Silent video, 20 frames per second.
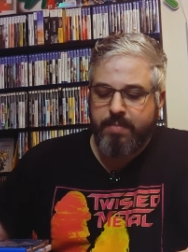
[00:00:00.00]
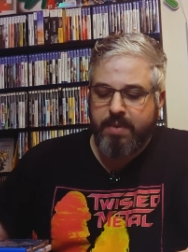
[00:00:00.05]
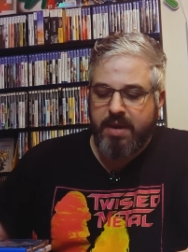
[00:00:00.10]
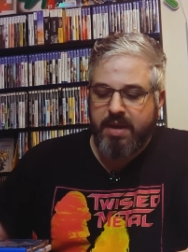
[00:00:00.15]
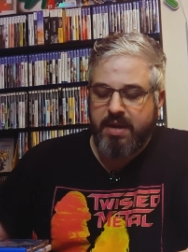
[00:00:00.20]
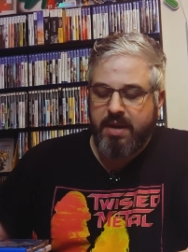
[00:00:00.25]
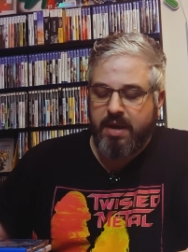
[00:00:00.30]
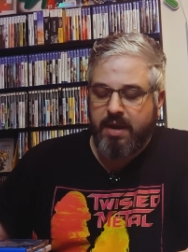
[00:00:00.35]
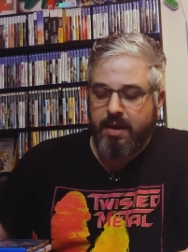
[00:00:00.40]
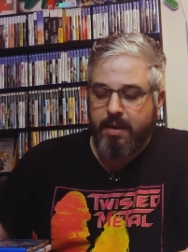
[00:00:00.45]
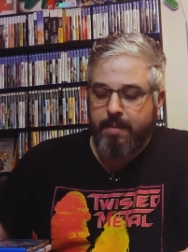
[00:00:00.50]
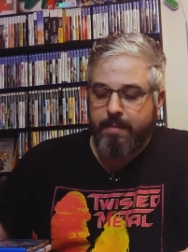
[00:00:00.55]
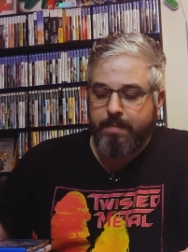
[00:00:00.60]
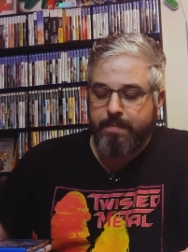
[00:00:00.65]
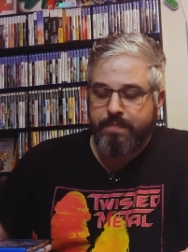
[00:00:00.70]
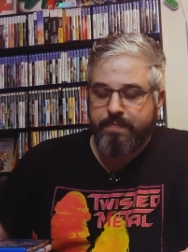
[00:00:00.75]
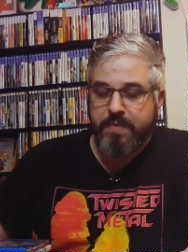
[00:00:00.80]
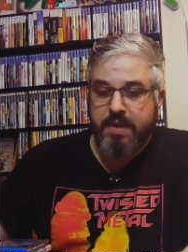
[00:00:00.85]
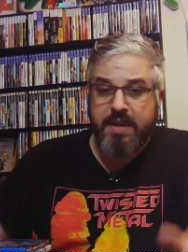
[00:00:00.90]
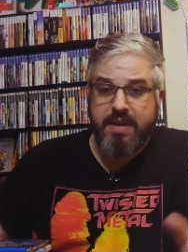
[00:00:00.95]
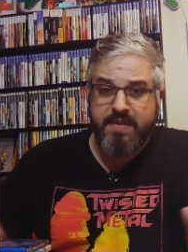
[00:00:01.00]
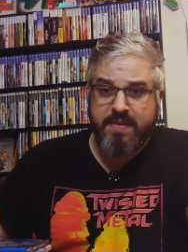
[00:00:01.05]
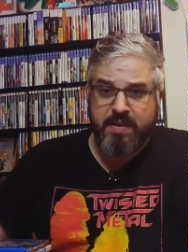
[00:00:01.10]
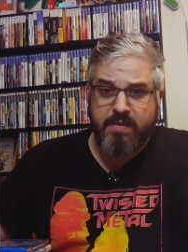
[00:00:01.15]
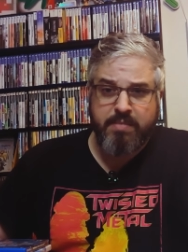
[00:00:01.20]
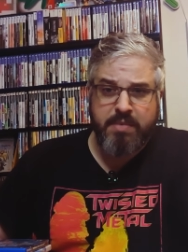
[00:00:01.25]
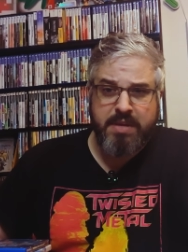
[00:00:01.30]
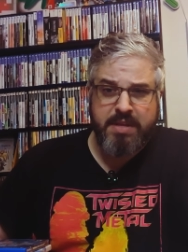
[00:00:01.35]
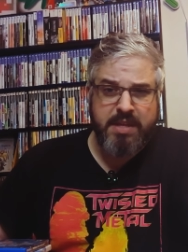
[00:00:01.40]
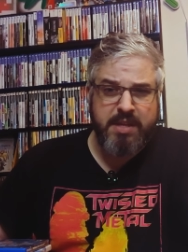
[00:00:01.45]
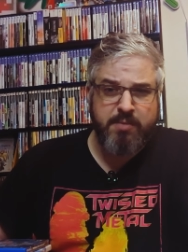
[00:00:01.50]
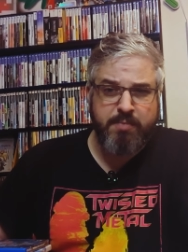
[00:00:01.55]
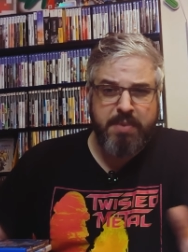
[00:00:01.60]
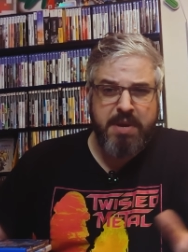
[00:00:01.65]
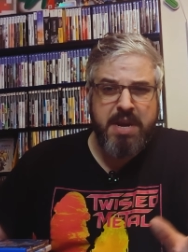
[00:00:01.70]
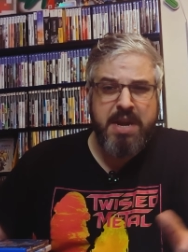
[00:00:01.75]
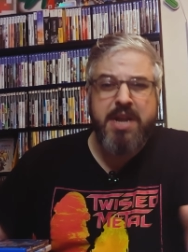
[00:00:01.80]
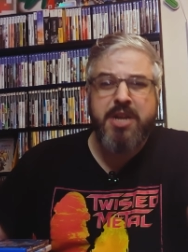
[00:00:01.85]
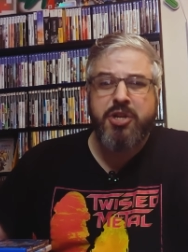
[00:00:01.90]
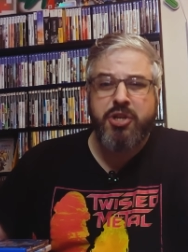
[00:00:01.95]
but um, it is something that's
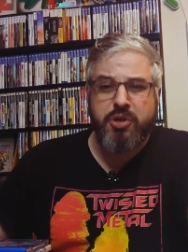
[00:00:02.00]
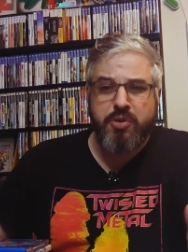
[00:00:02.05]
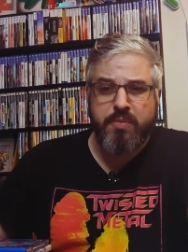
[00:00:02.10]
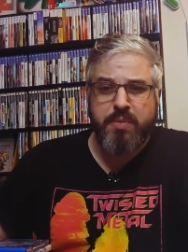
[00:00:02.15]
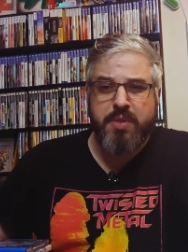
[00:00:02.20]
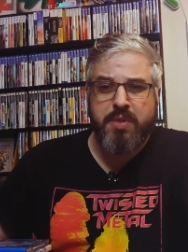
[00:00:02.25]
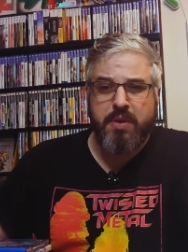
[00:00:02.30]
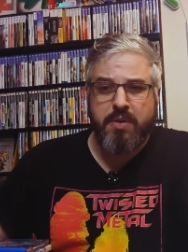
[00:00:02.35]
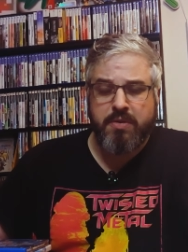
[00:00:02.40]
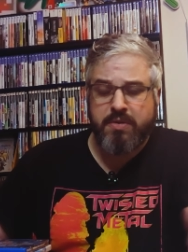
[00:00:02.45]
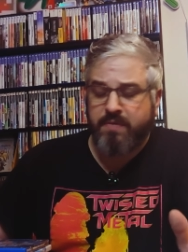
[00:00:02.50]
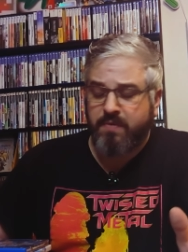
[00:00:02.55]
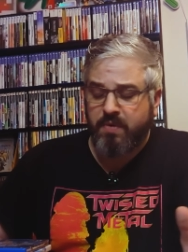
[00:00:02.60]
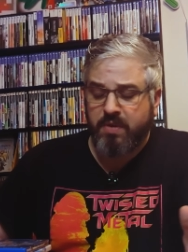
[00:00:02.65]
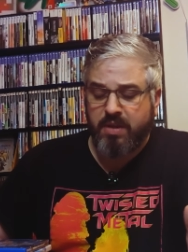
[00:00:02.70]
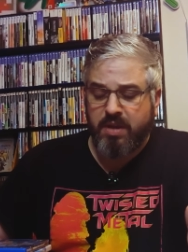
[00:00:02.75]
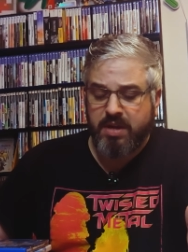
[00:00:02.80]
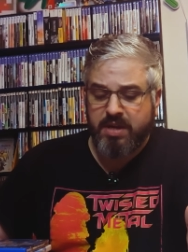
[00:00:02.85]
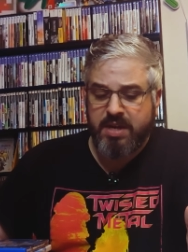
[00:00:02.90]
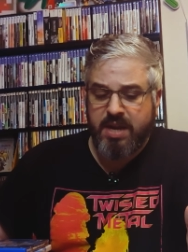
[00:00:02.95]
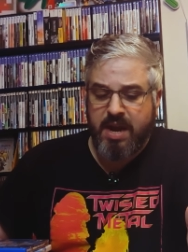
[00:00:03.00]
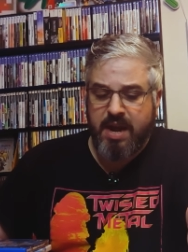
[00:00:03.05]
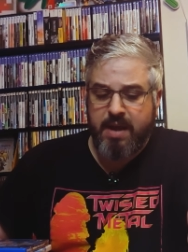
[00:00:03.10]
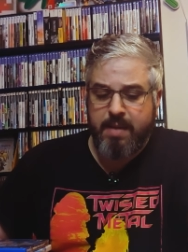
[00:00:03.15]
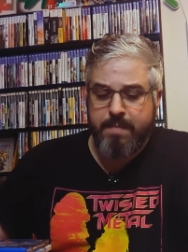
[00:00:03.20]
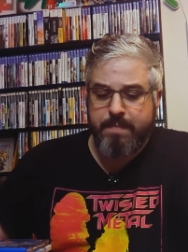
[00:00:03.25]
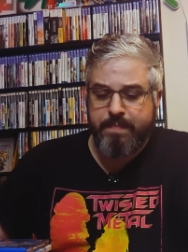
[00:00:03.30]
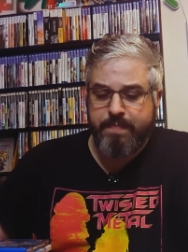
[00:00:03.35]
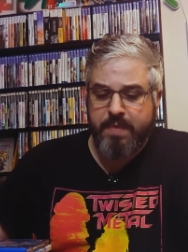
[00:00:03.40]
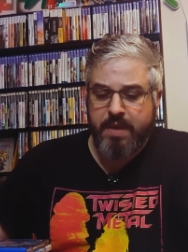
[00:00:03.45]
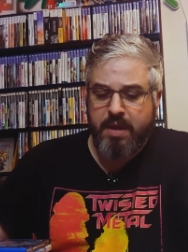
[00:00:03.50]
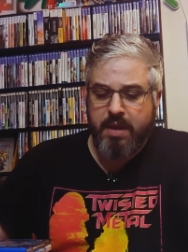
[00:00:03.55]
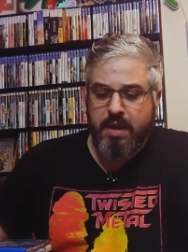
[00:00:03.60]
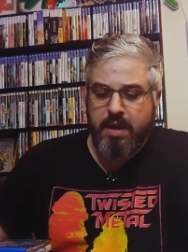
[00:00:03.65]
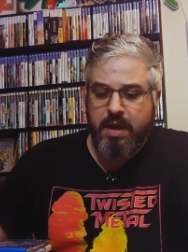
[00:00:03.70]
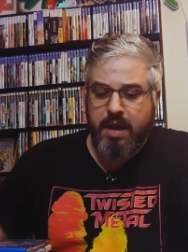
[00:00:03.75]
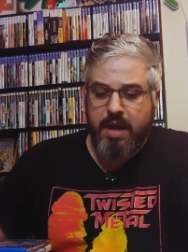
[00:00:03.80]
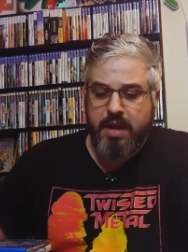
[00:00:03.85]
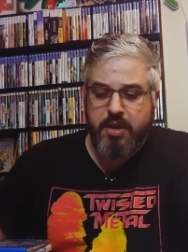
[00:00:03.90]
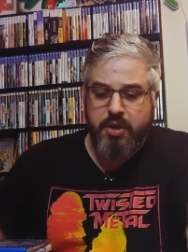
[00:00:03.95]
been an issue with those for a long time.
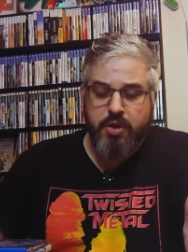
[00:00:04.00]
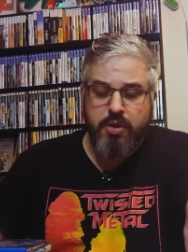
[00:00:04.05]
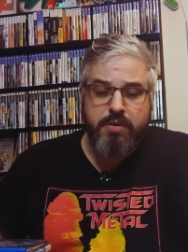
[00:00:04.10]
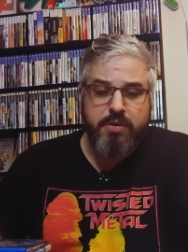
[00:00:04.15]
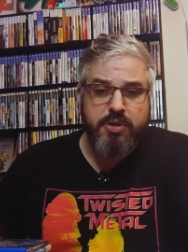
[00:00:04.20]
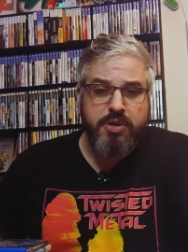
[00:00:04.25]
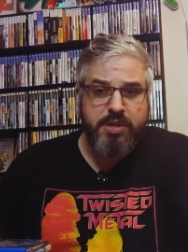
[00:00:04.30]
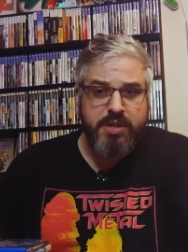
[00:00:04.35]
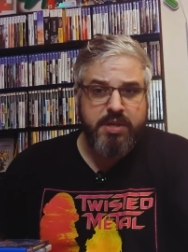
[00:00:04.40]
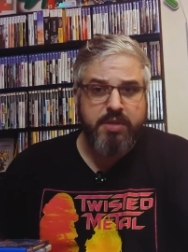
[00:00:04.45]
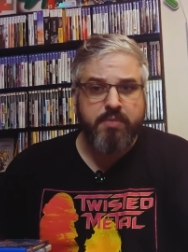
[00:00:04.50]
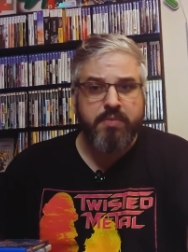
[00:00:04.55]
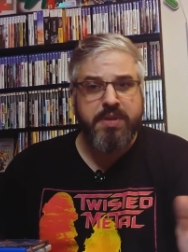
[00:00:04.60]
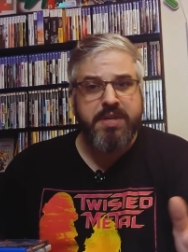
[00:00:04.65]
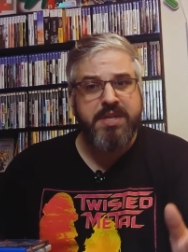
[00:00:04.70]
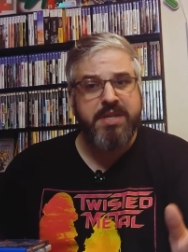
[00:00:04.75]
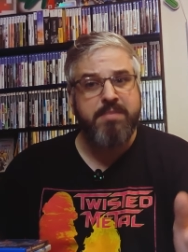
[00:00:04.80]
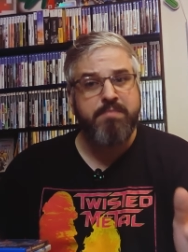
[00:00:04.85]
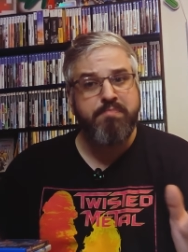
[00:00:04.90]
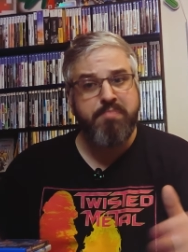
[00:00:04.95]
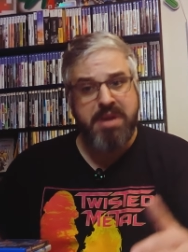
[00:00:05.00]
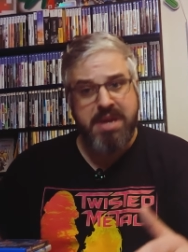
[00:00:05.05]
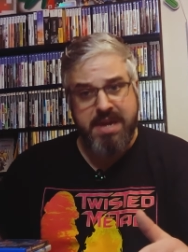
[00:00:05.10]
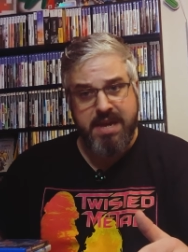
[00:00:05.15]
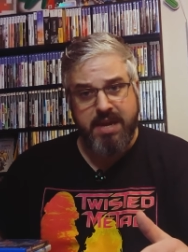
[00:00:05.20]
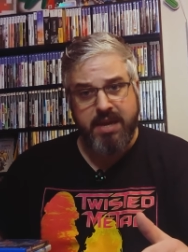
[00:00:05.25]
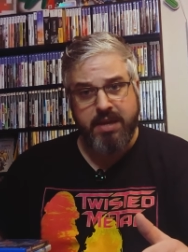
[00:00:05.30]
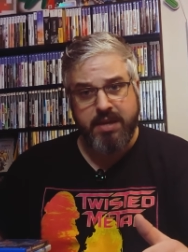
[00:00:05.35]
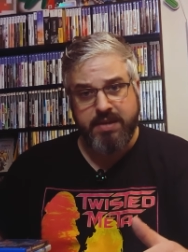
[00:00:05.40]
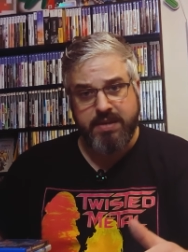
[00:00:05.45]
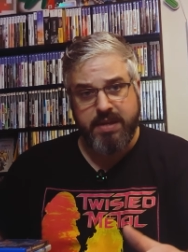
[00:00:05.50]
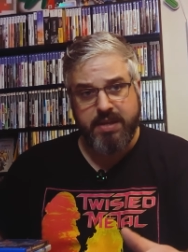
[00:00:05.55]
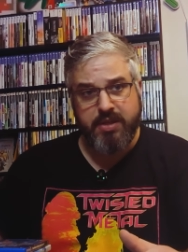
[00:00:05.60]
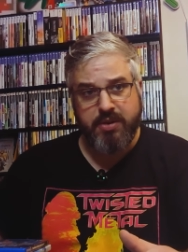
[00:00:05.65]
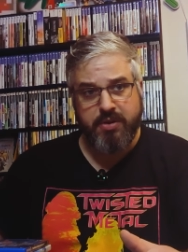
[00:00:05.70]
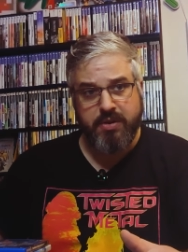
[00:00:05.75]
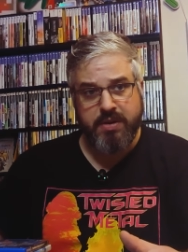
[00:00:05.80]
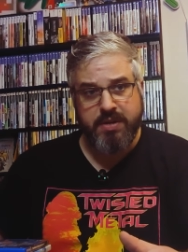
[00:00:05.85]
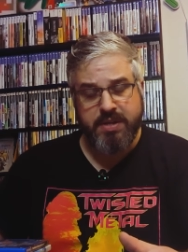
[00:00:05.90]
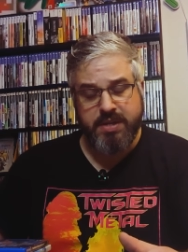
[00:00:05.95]
And usually the reason being is
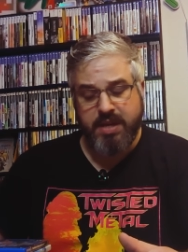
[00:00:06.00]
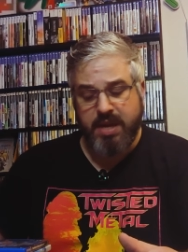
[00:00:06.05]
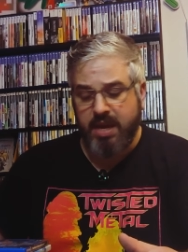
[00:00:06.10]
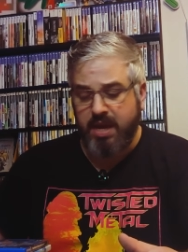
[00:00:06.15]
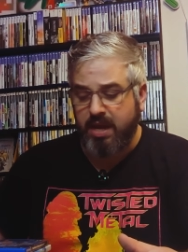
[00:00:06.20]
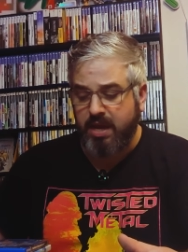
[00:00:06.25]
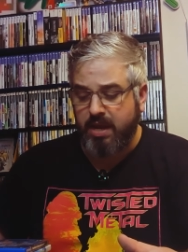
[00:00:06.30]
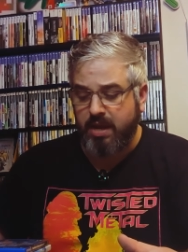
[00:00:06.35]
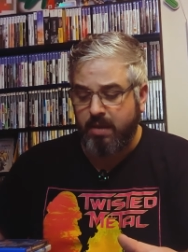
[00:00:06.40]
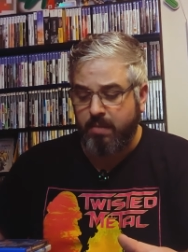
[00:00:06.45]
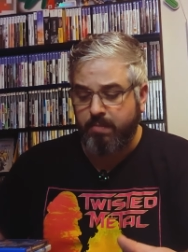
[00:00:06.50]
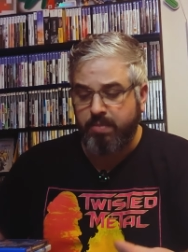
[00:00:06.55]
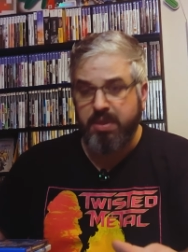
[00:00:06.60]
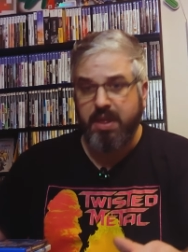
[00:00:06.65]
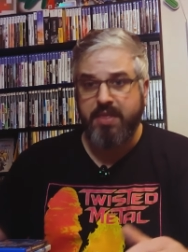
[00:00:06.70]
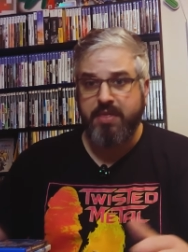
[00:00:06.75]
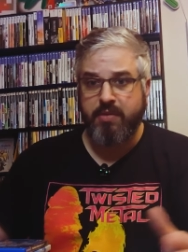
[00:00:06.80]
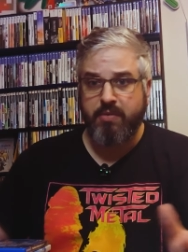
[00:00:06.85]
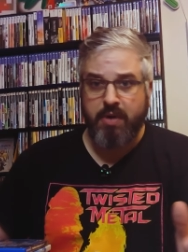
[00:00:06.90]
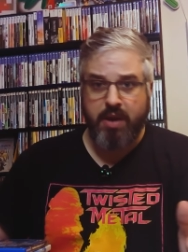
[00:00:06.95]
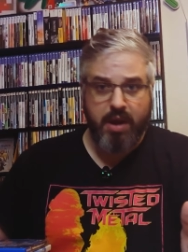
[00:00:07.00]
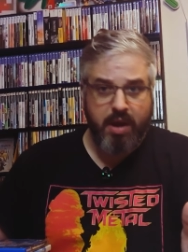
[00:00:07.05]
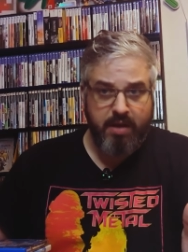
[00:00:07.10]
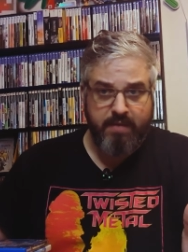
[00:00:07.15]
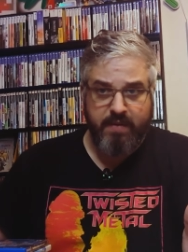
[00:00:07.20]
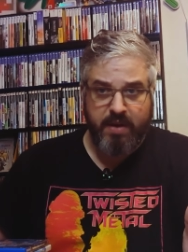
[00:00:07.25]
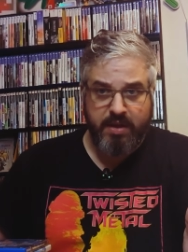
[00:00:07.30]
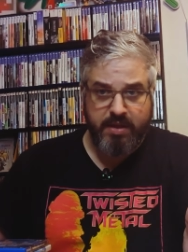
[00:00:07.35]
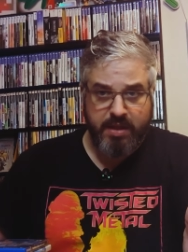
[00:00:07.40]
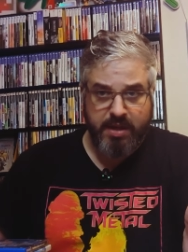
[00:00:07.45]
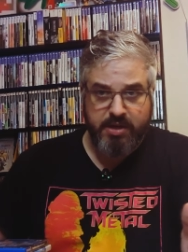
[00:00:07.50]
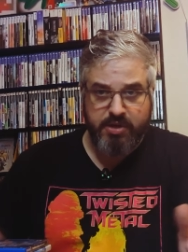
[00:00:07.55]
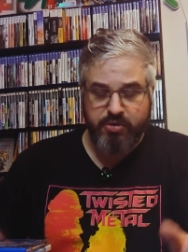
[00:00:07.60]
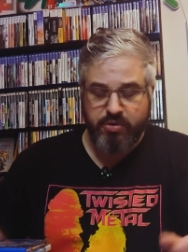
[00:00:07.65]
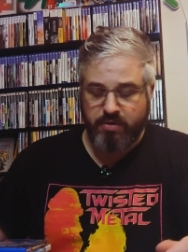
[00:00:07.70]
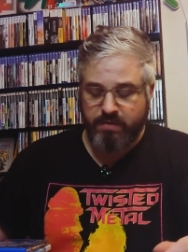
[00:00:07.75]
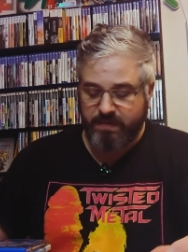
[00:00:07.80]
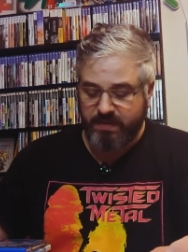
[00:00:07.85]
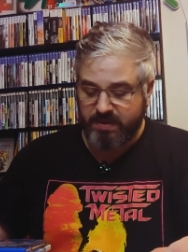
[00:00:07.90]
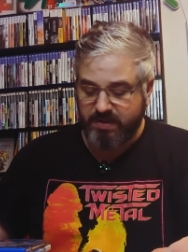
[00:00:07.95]
that there is a plethora of online
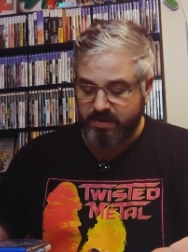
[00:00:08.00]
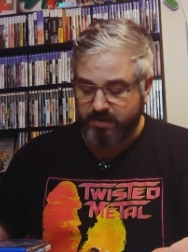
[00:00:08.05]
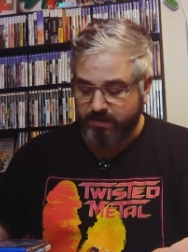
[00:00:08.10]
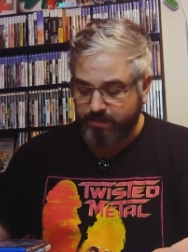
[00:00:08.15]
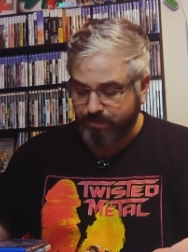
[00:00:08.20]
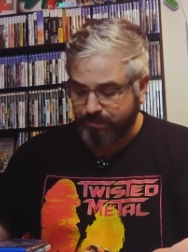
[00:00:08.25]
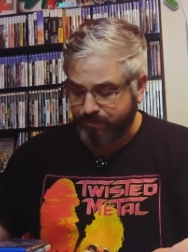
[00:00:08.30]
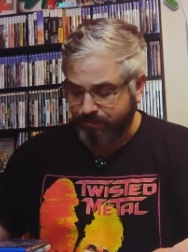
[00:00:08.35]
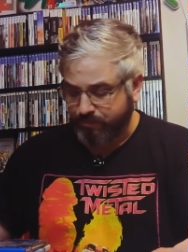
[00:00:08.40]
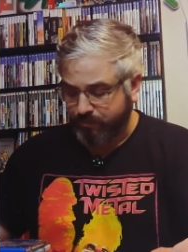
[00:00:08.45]
trophies